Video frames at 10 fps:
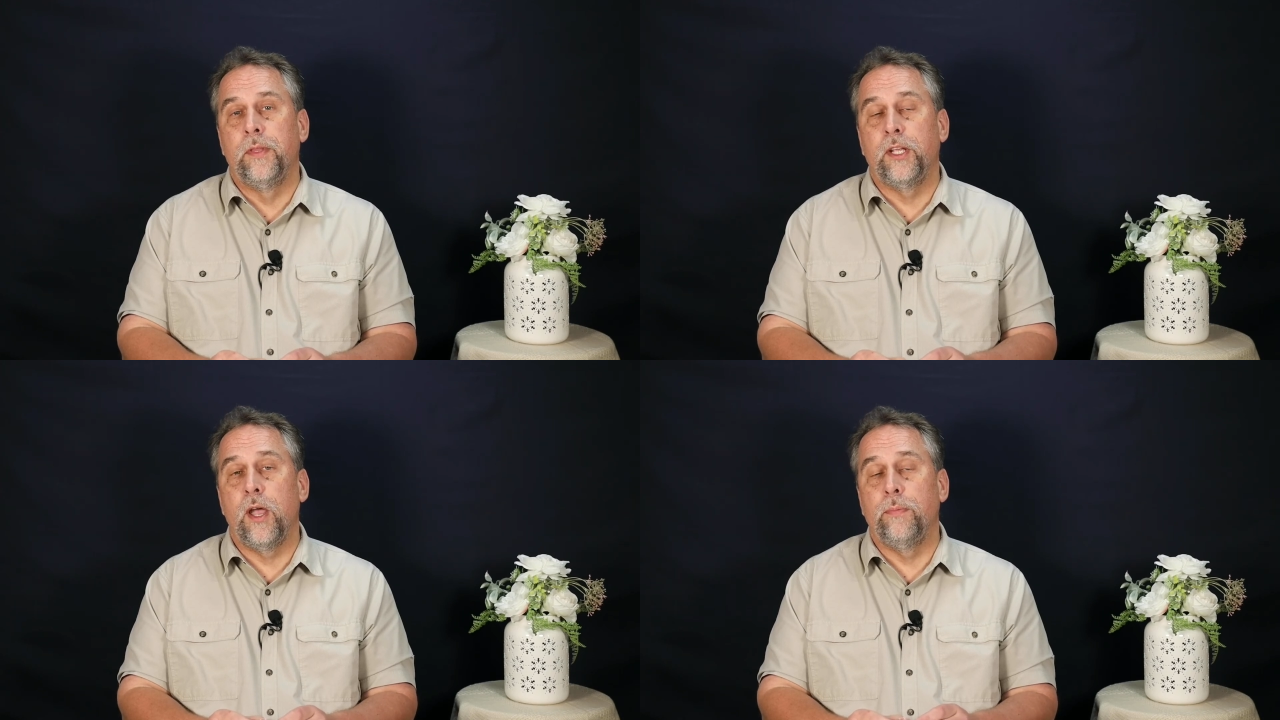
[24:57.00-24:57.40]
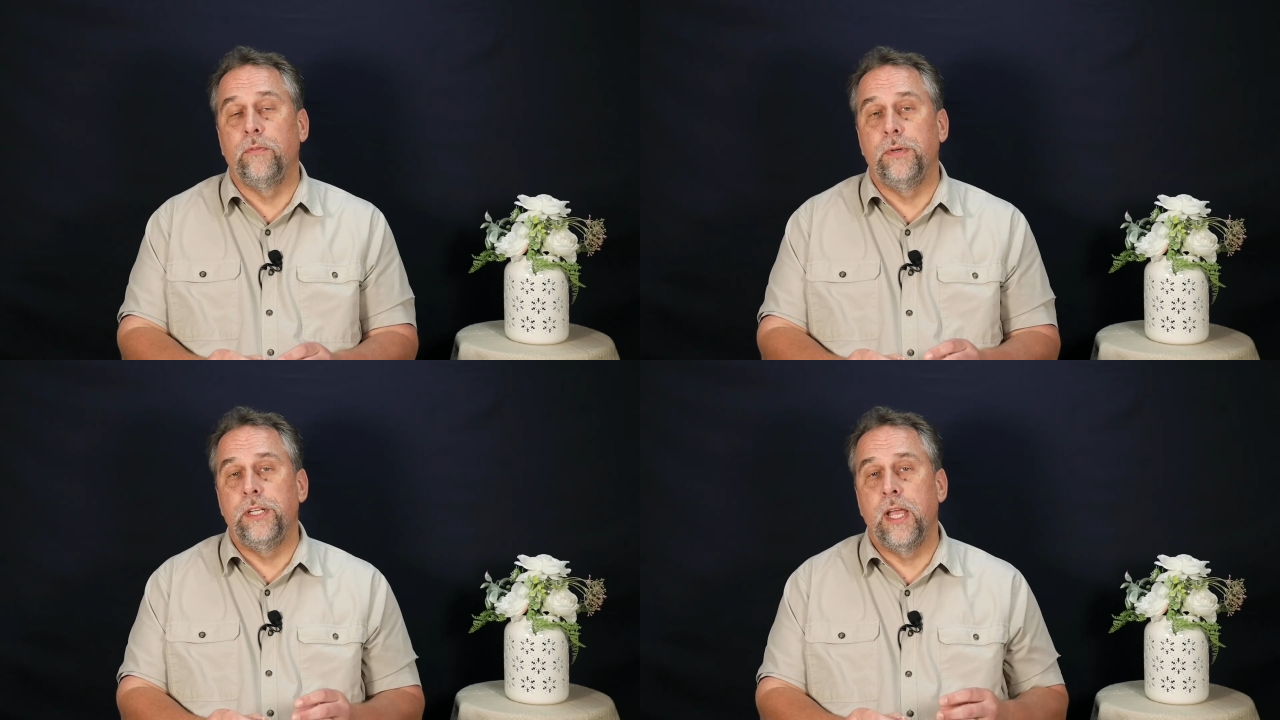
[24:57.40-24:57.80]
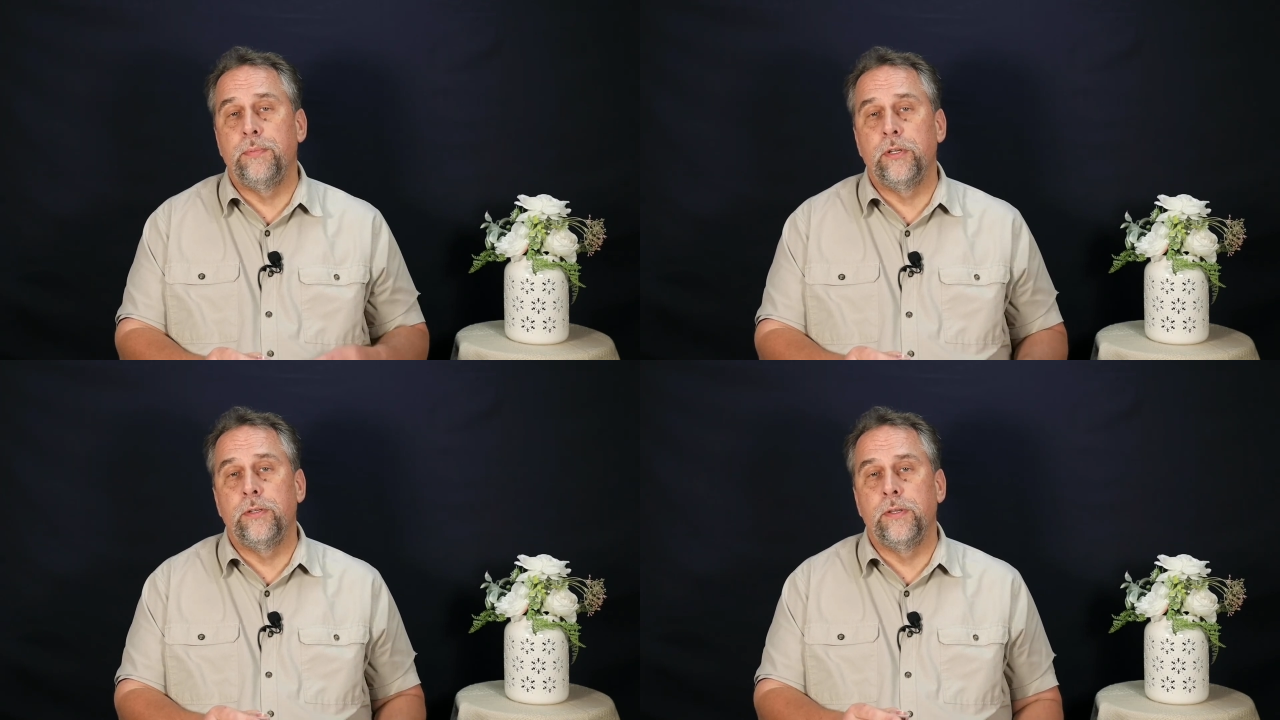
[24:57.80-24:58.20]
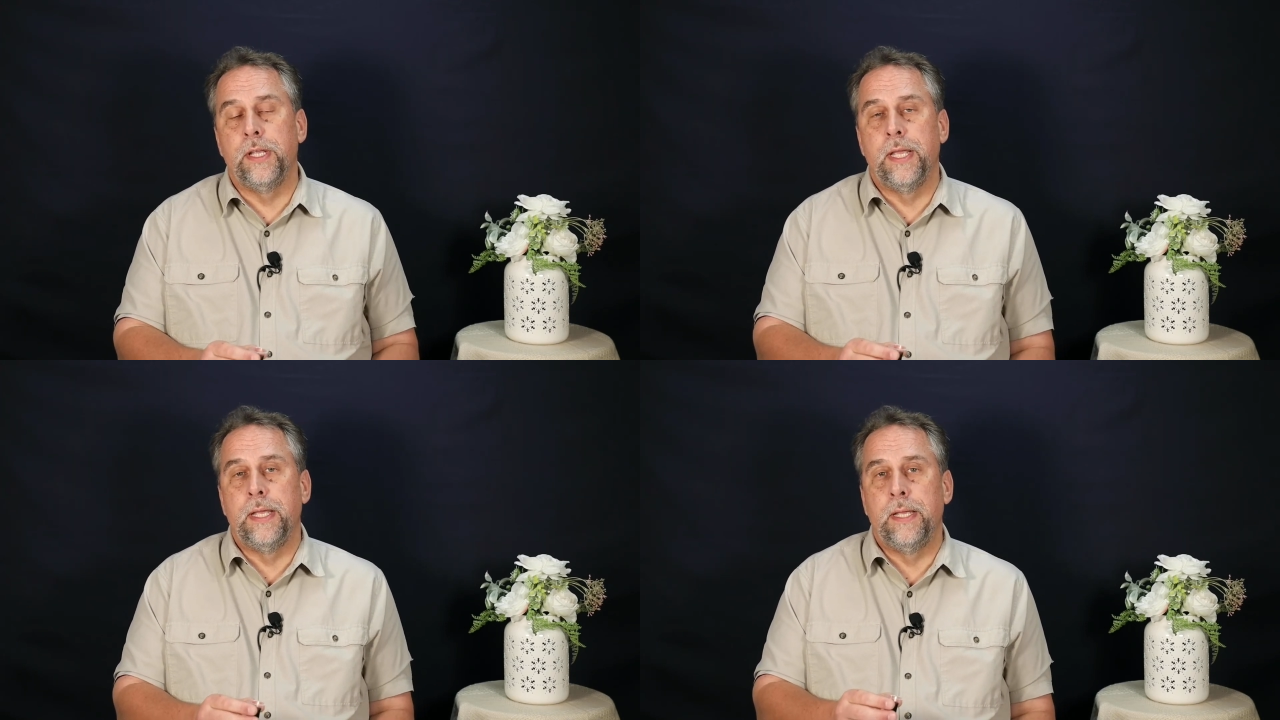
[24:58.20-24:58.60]
of redemption,
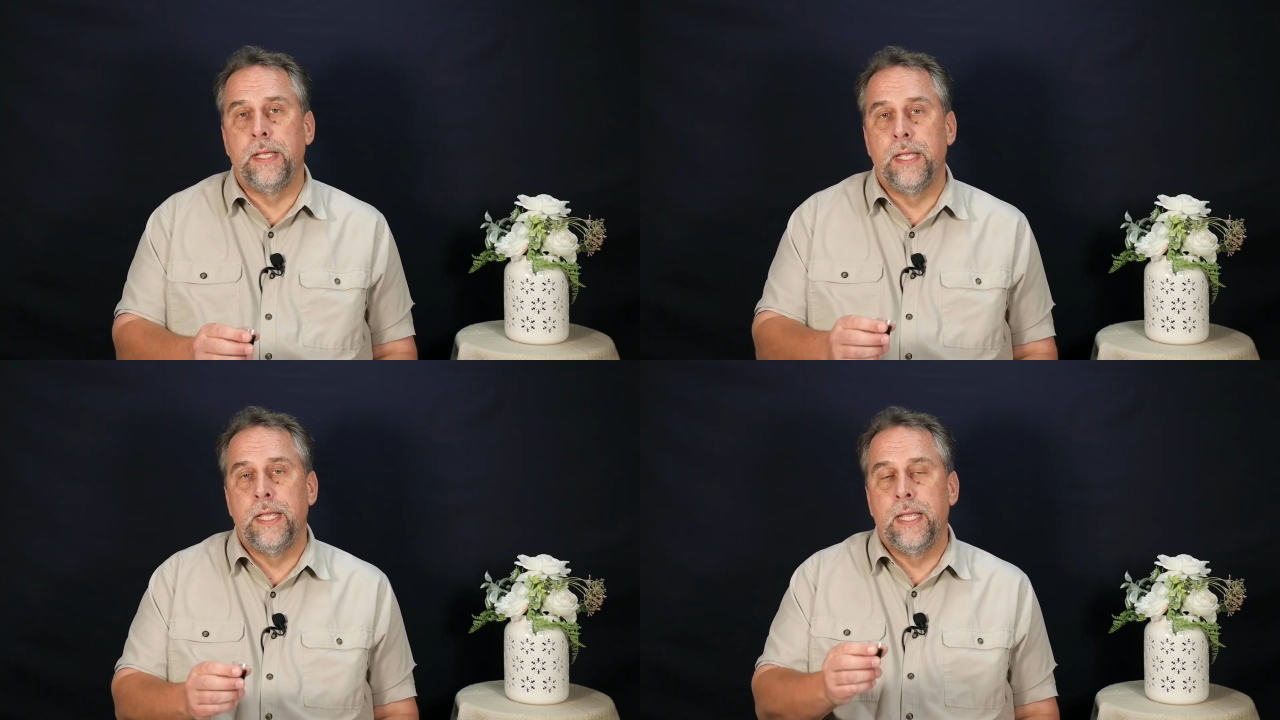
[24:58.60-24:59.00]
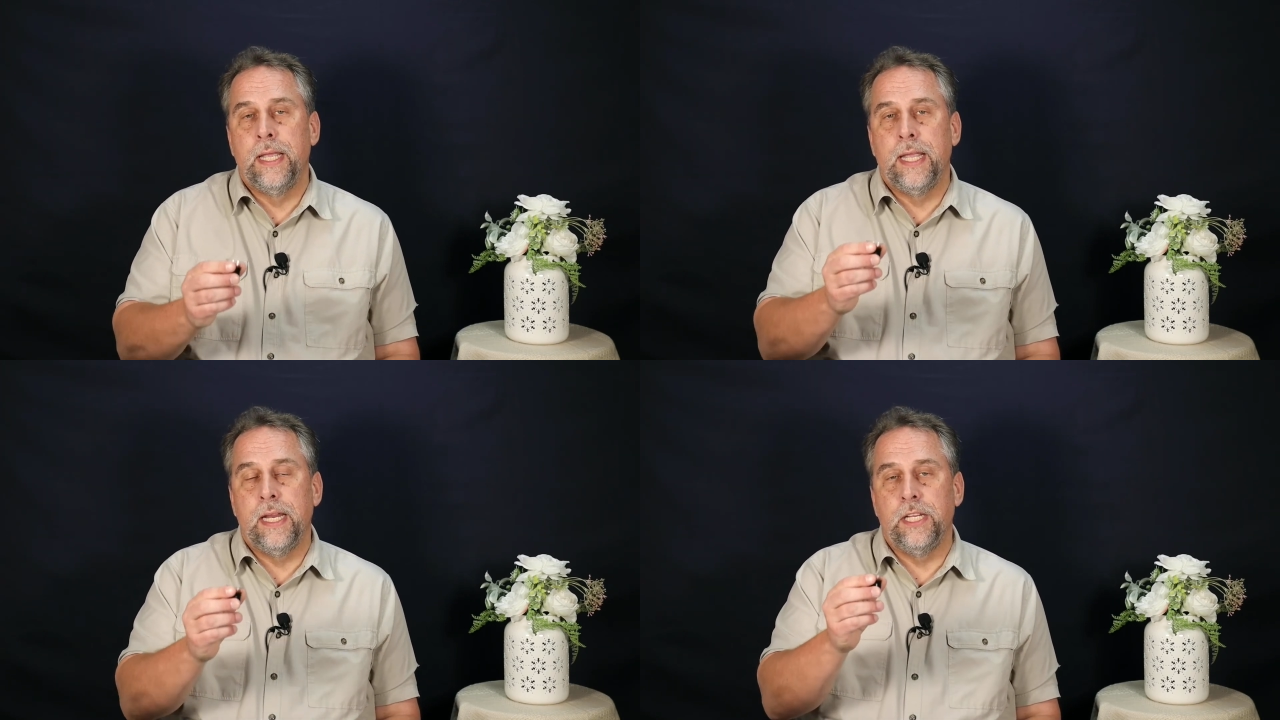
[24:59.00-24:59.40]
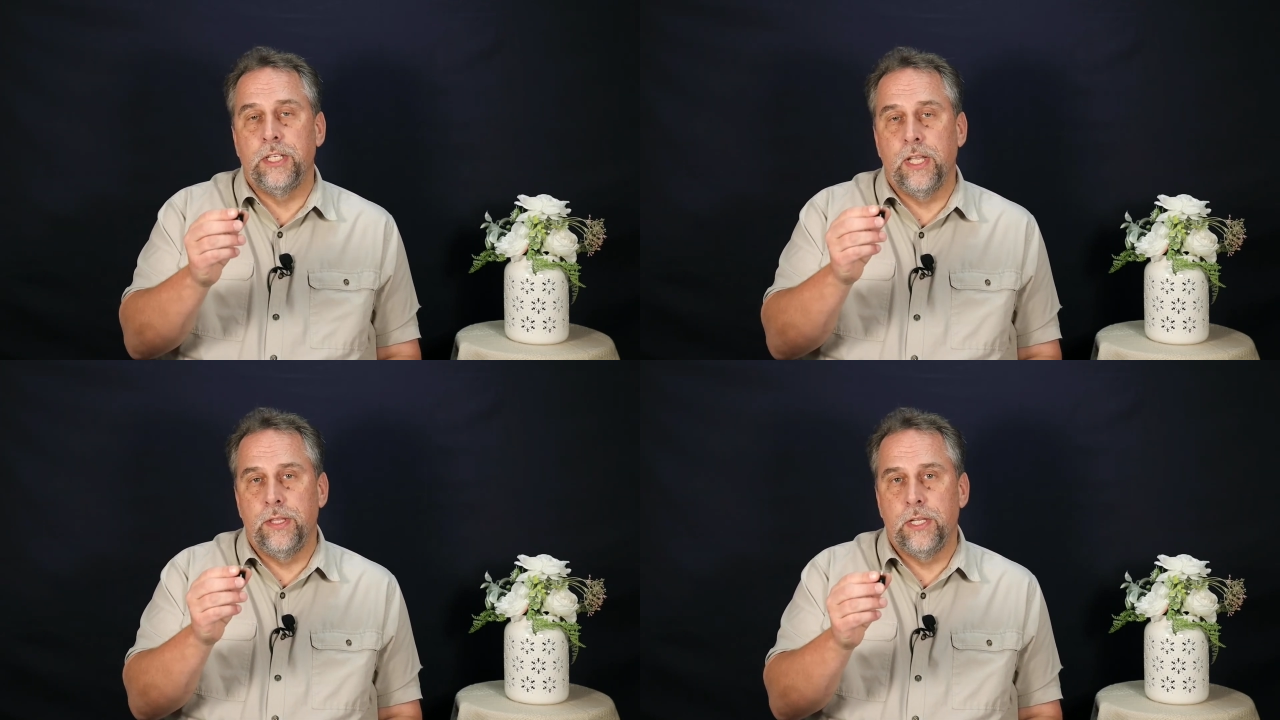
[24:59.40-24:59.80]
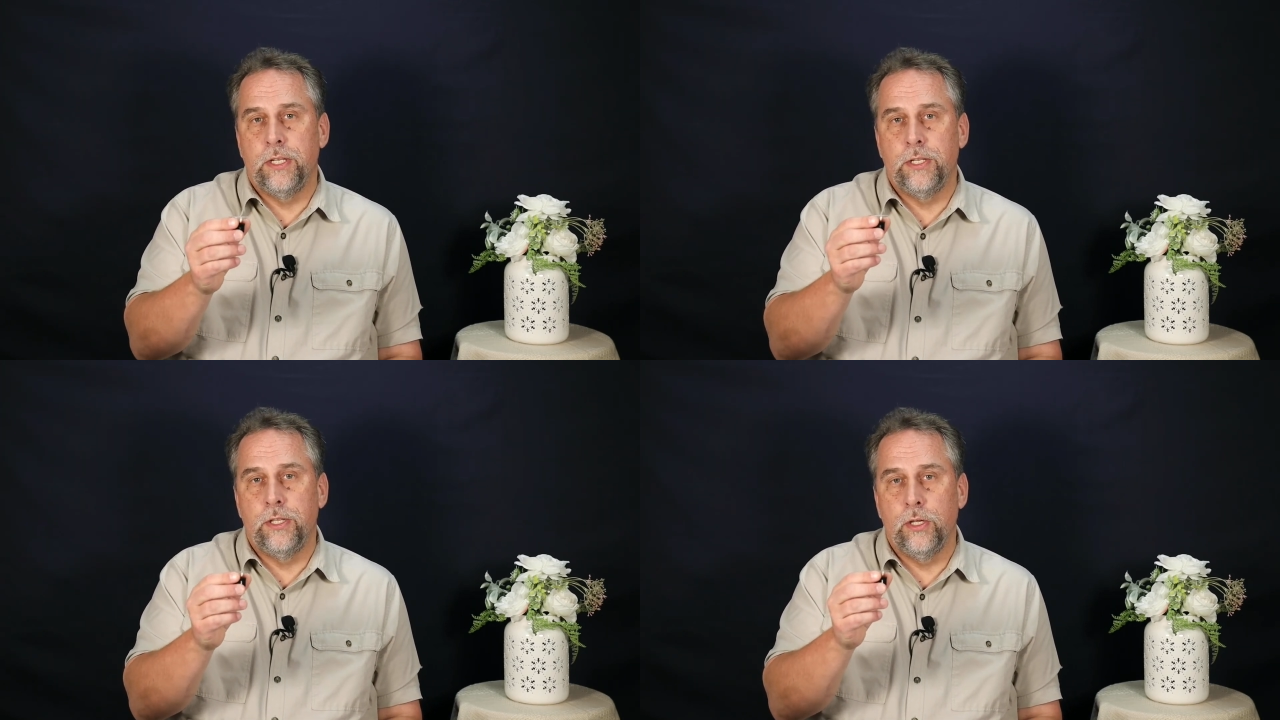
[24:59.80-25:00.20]
and he said, "This
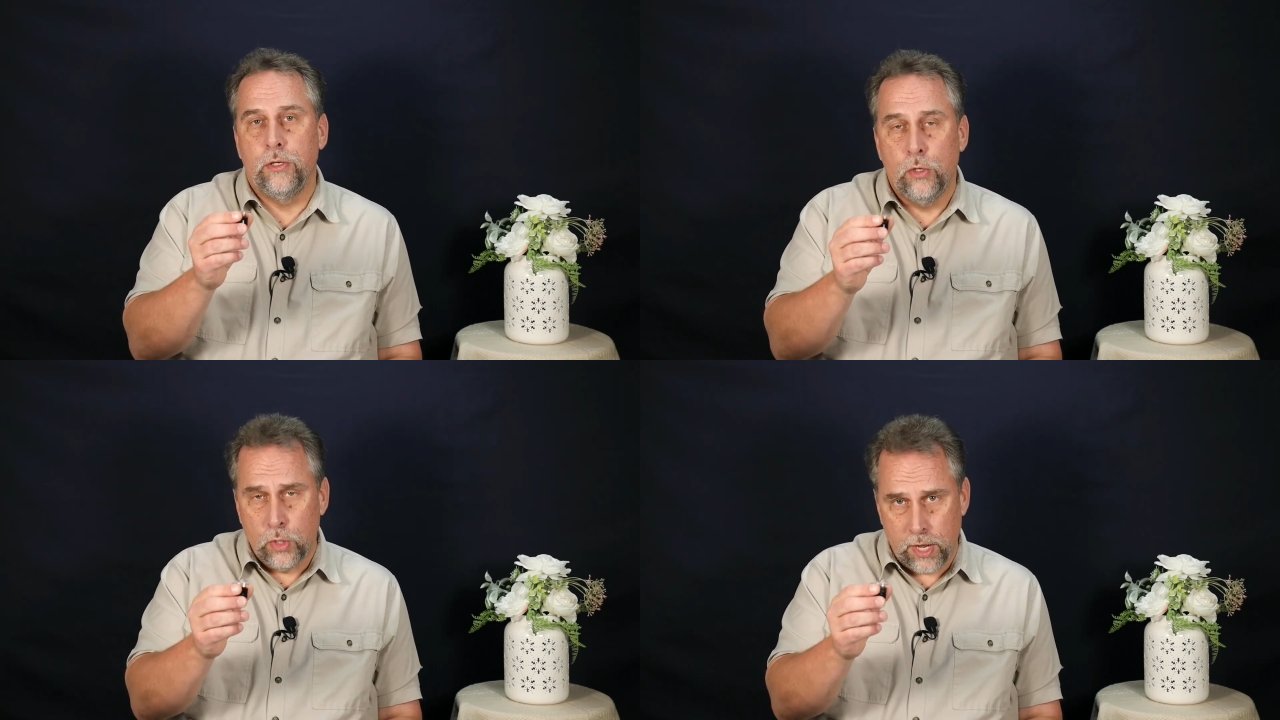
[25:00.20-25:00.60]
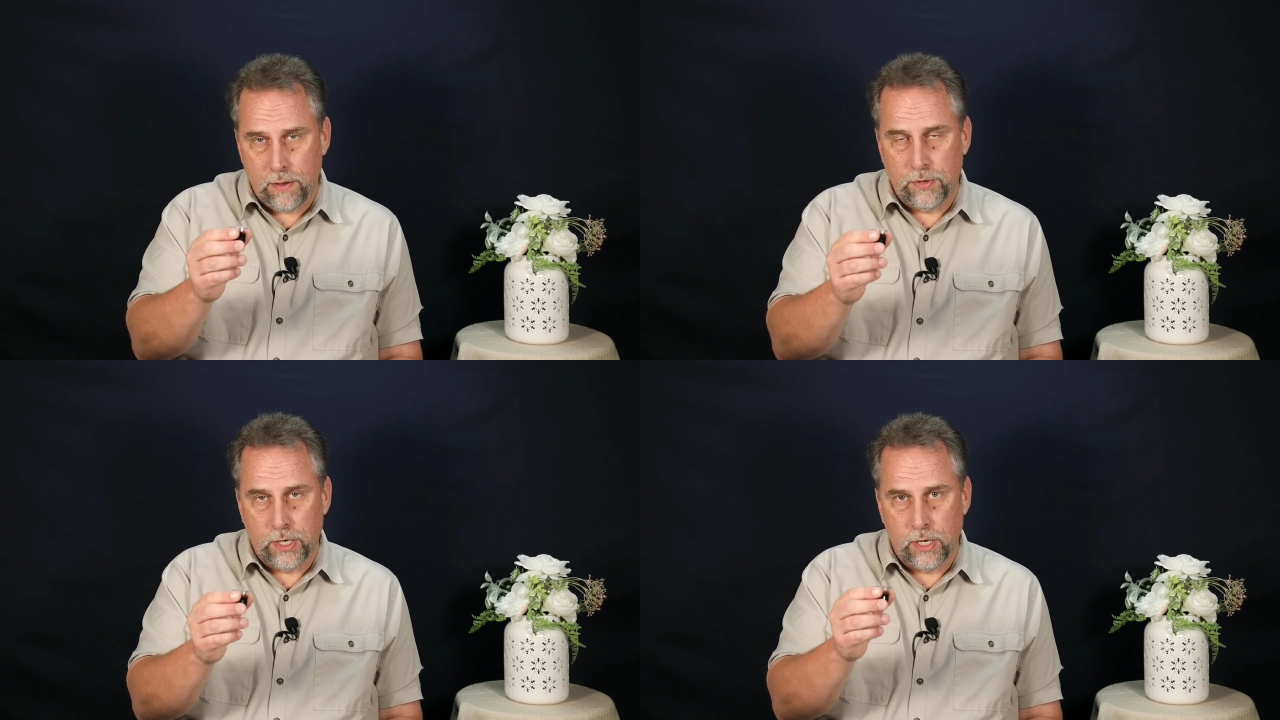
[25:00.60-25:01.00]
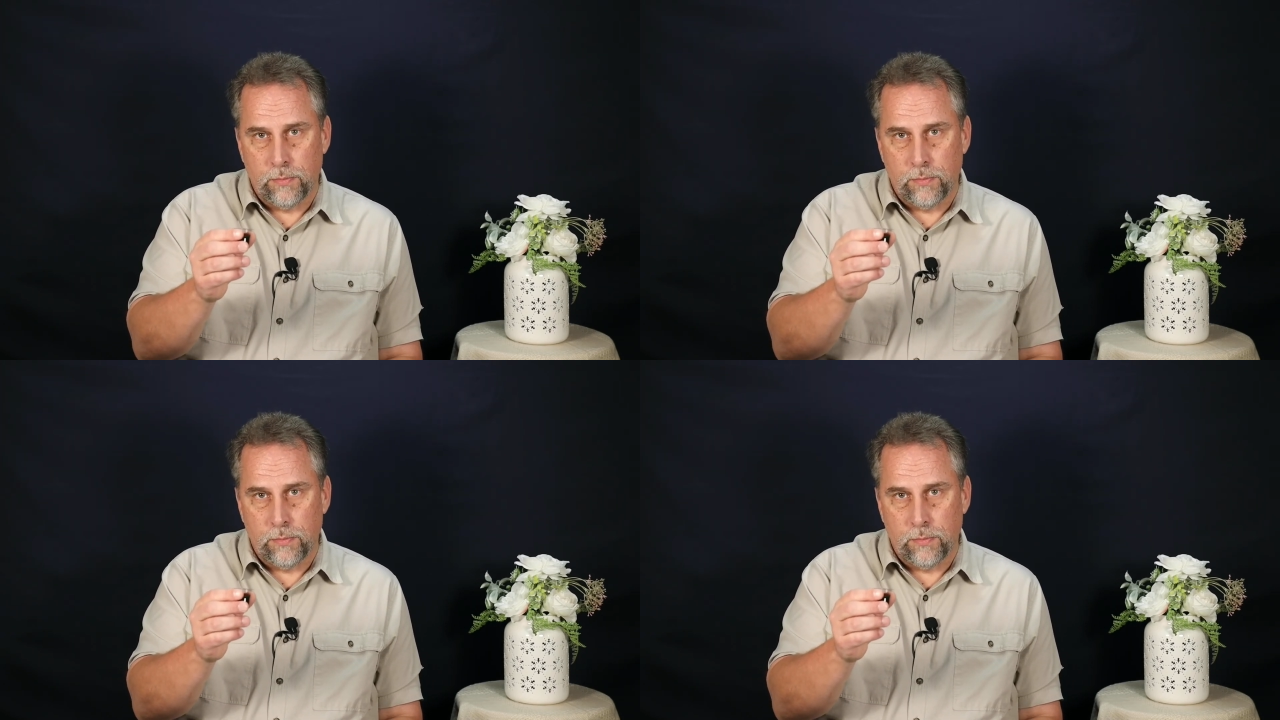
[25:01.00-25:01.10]
is the new covenant in